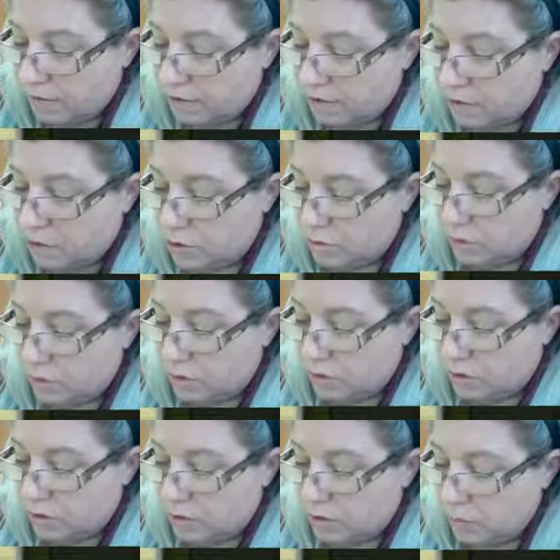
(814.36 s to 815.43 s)
Distribute
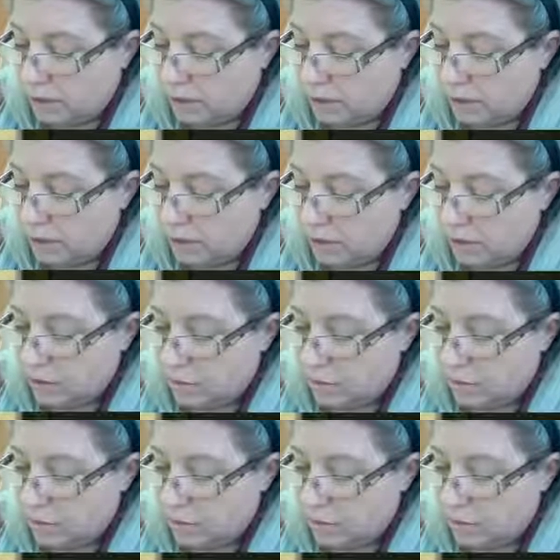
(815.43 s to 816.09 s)
the 3.